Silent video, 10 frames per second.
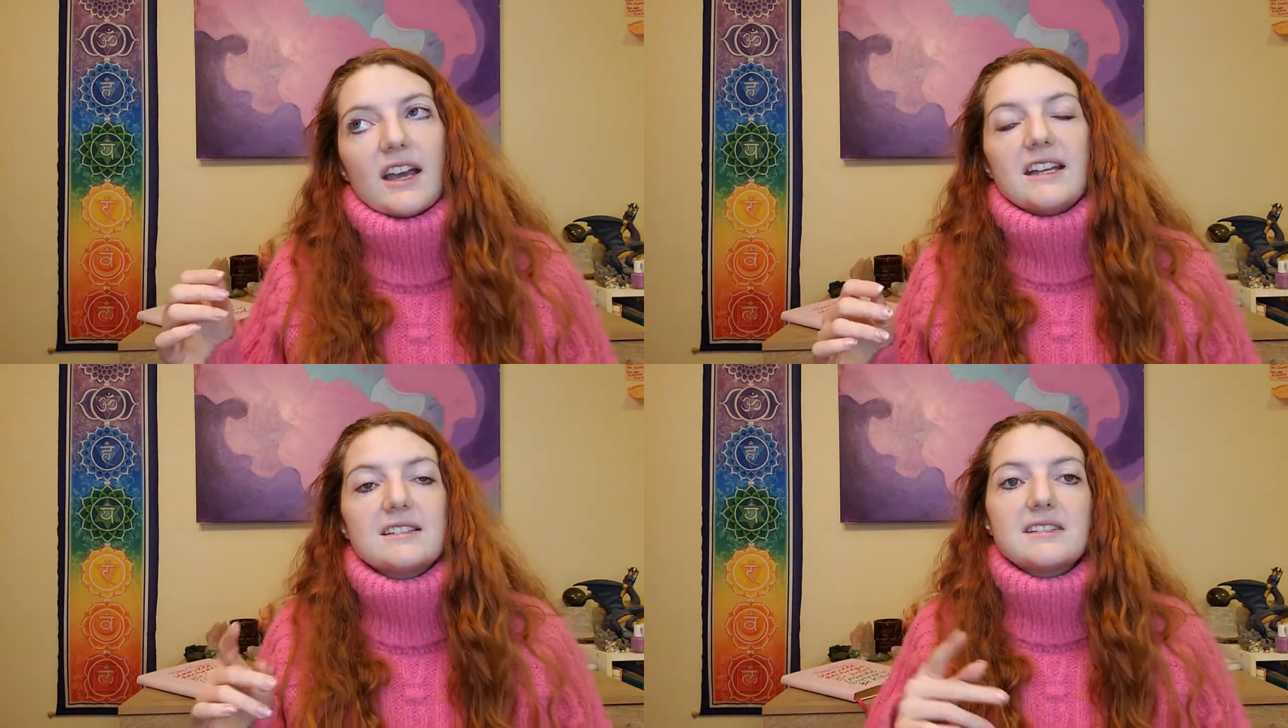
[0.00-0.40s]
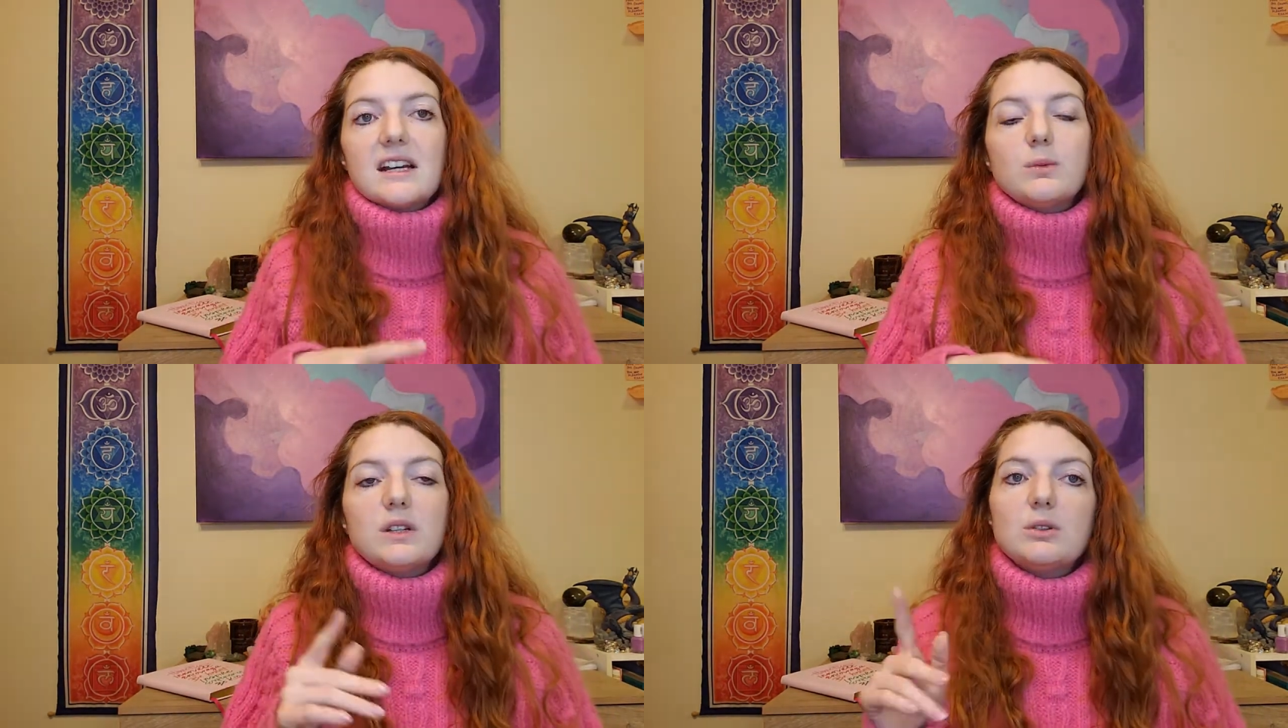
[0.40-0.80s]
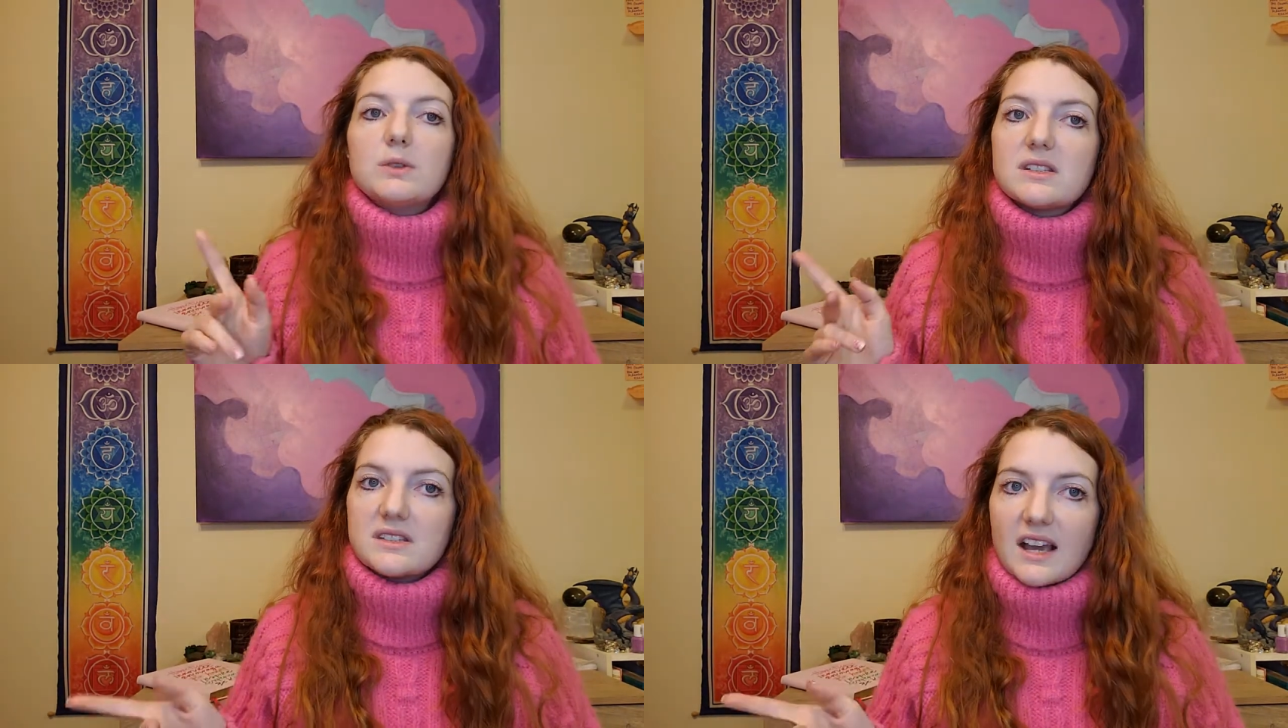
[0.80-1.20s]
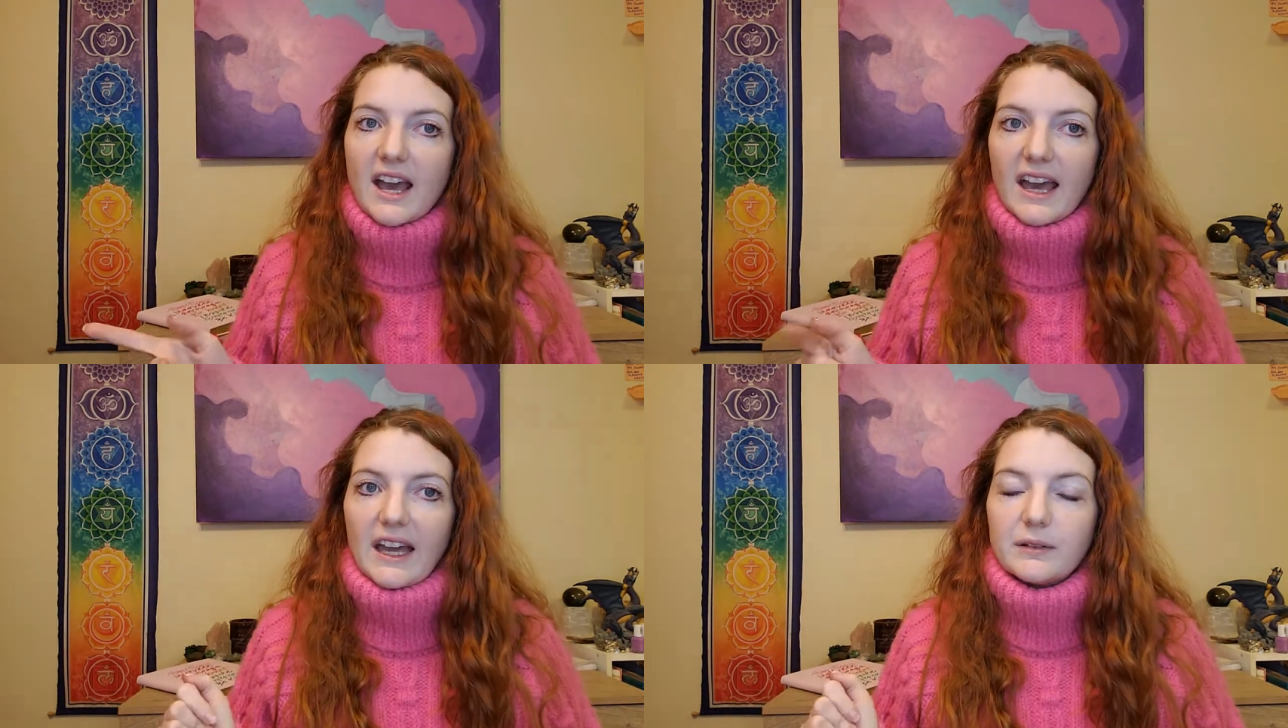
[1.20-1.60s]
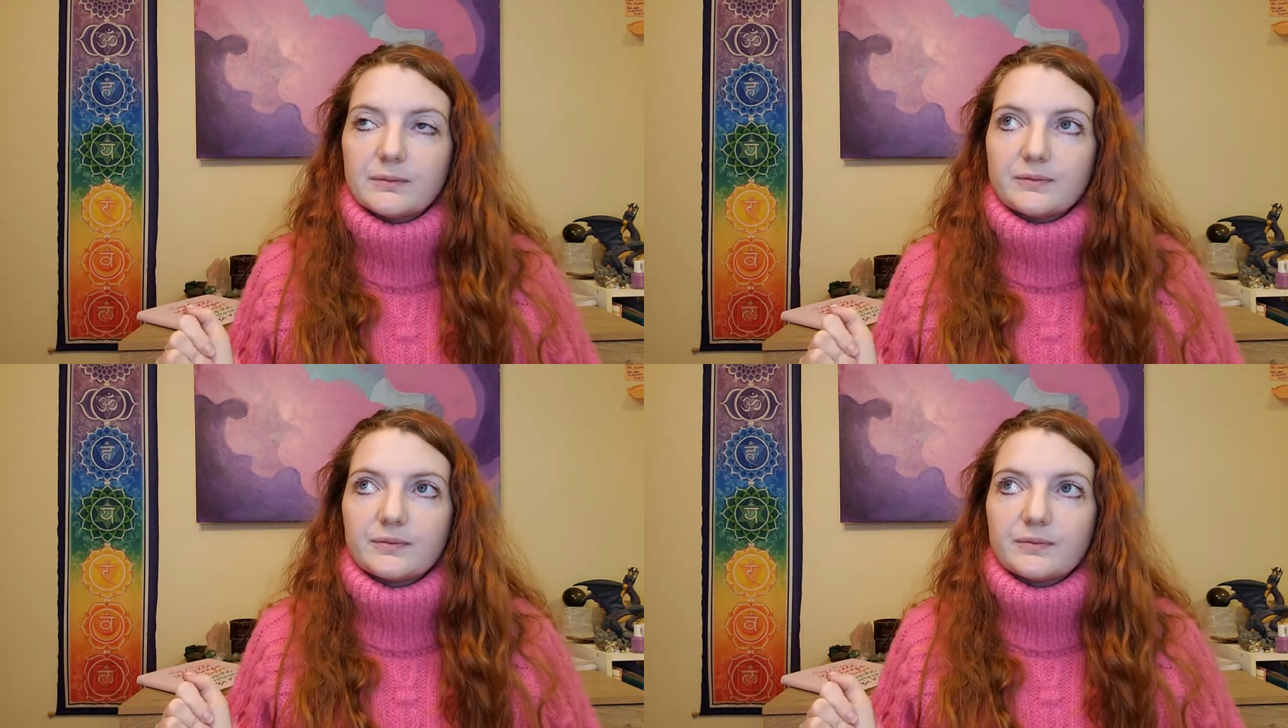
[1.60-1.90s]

Instead, what you would say